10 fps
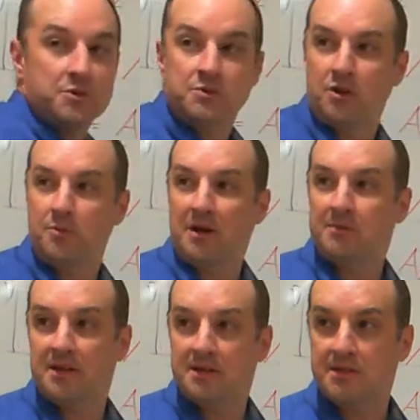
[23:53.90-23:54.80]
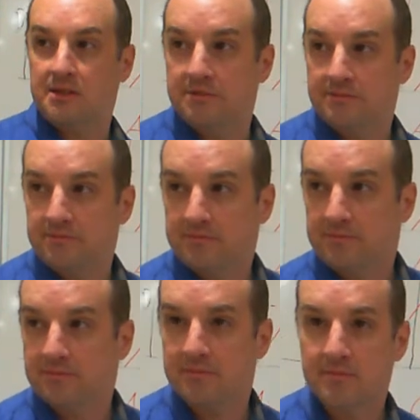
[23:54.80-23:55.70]
occupied by the steel.
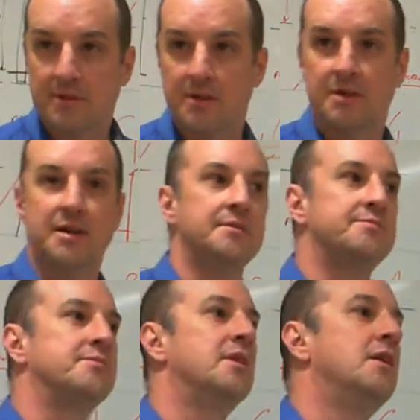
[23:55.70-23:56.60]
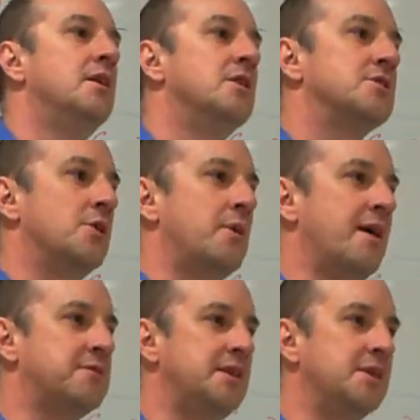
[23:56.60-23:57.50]
Okay? So we have
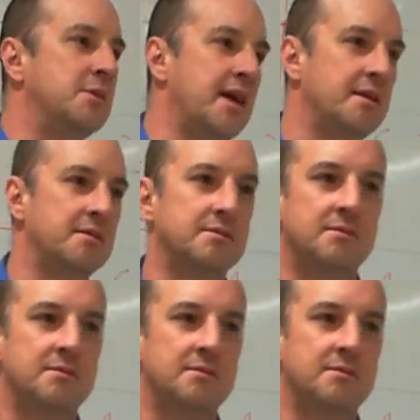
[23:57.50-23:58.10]
to deal with that.